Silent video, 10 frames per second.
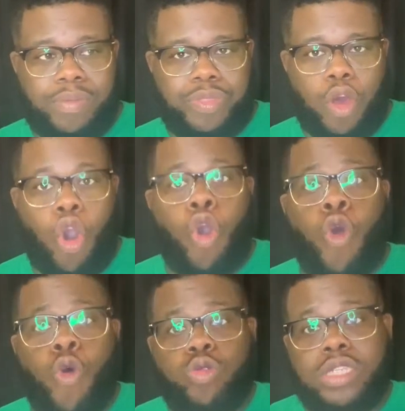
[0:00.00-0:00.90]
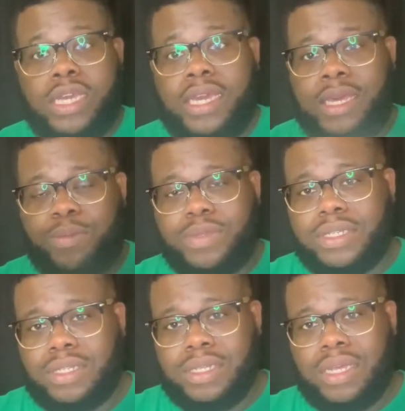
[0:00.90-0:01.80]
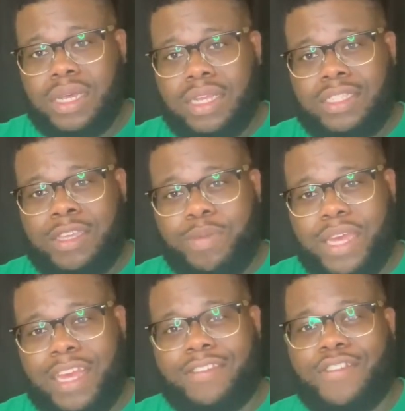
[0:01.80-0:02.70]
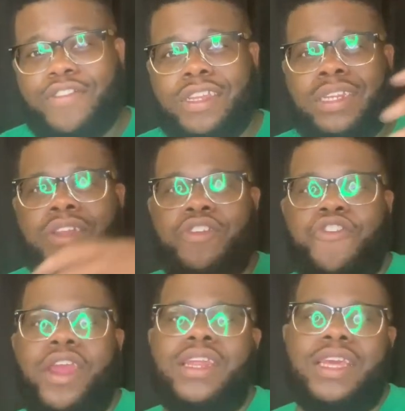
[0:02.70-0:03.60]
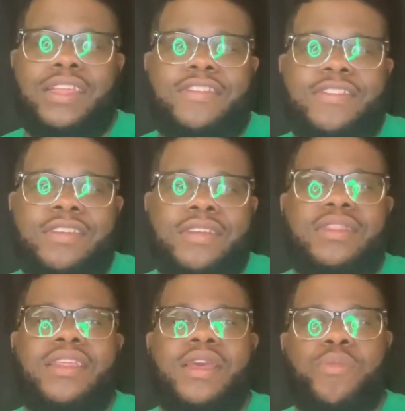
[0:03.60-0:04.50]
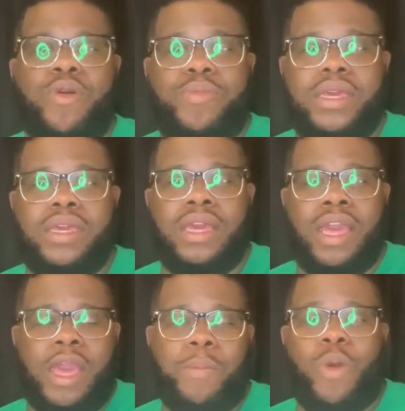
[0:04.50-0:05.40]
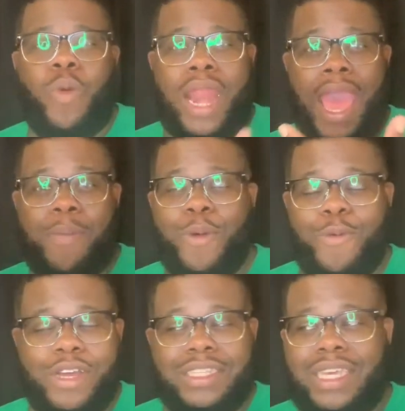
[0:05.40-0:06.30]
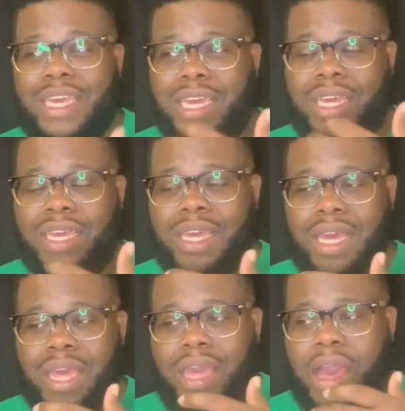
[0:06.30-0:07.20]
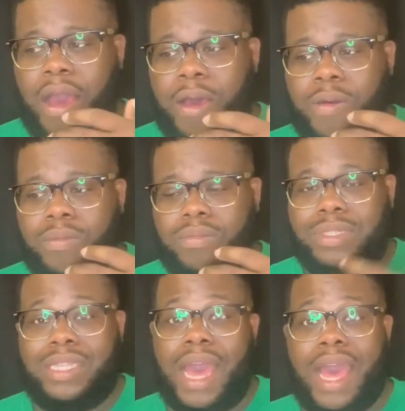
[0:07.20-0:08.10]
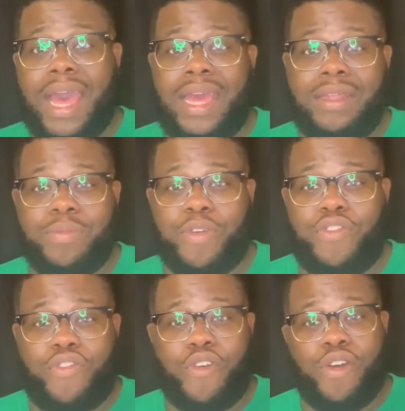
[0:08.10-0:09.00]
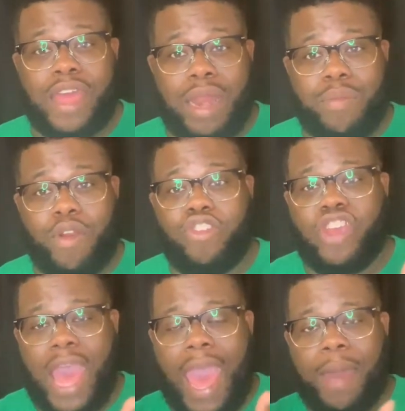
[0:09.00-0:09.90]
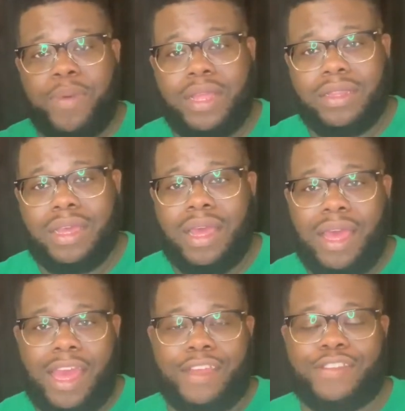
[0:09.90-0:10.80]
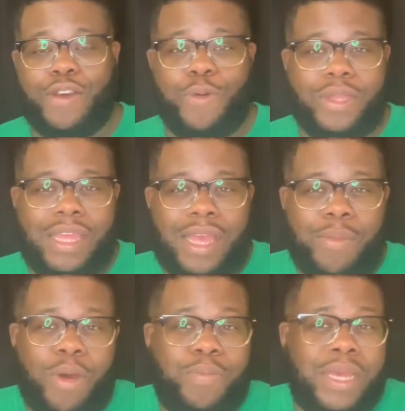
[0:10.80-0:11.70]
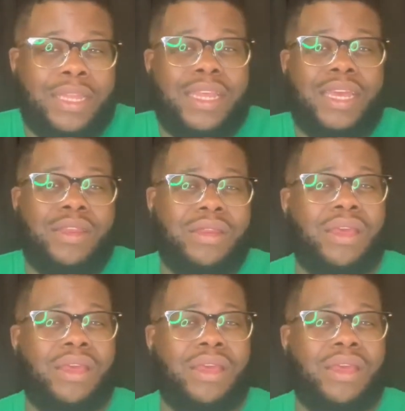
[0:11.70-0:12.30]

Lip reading: whole teams to be integrated into the MLB. But what happened was he died before that merger happened. And so what the MLB did